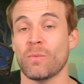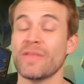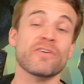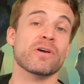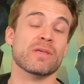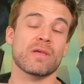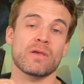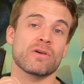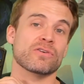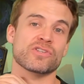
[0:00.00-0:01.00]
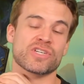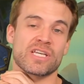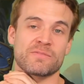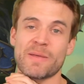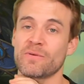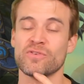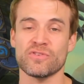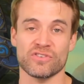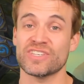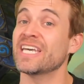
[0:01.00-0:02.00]
Whether you're just going to spend those 2
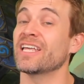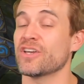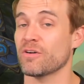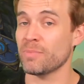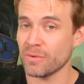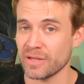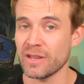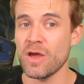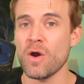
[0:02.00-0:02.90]
turns killing your opponent,